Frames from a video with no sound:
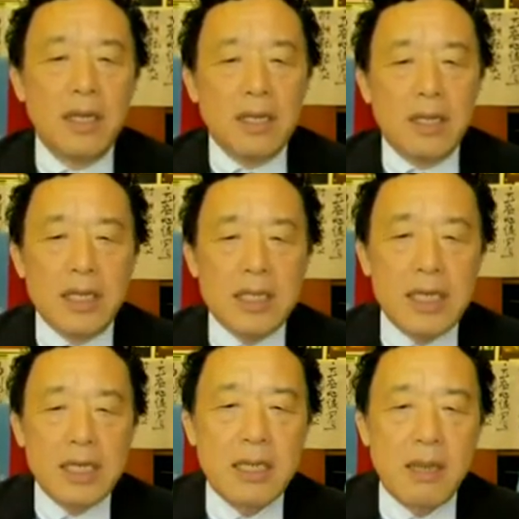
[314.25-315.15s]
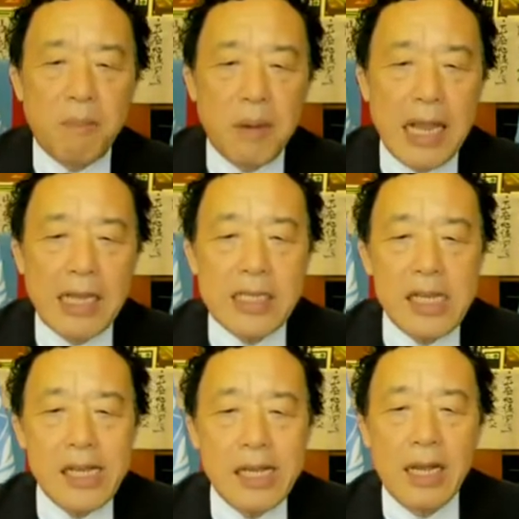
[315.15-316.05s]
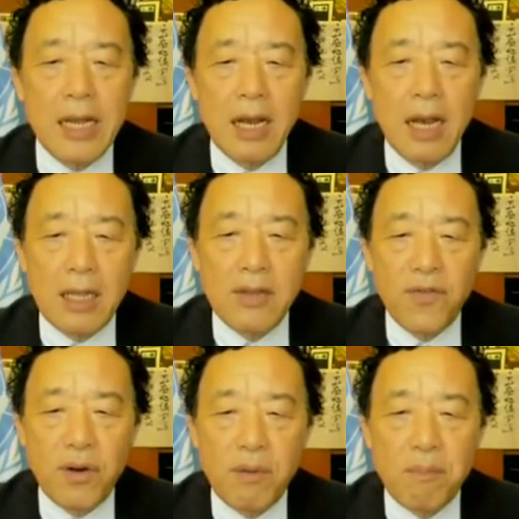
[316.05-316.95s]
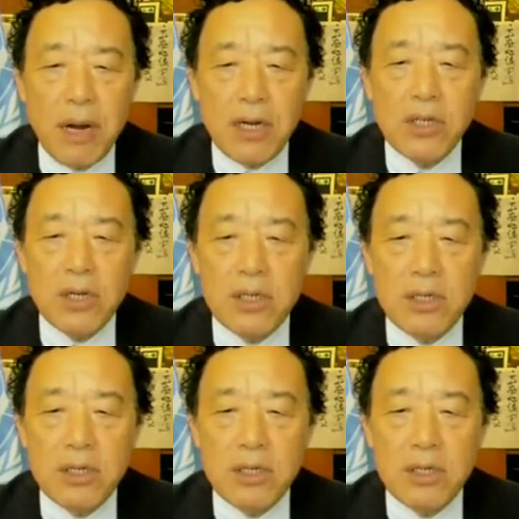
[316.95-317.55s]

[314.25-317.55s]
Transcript: This is the placing a lot of pressure